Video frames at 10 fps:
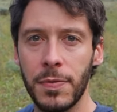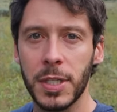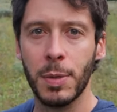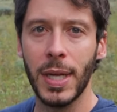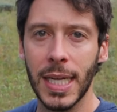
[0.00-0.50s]

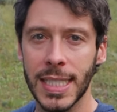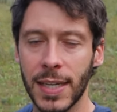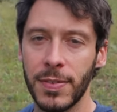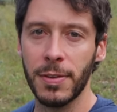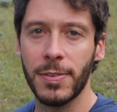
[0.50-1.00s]
lived to be
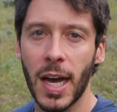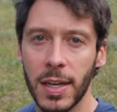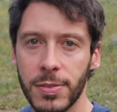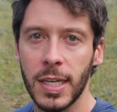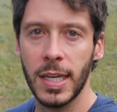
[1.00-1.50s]

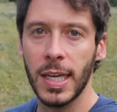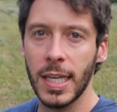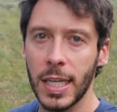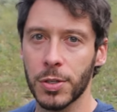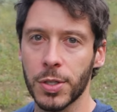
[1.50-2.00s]
seventy-five
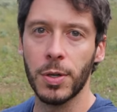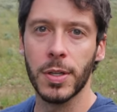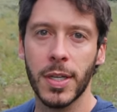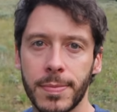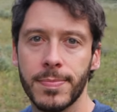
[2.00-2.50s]
years old.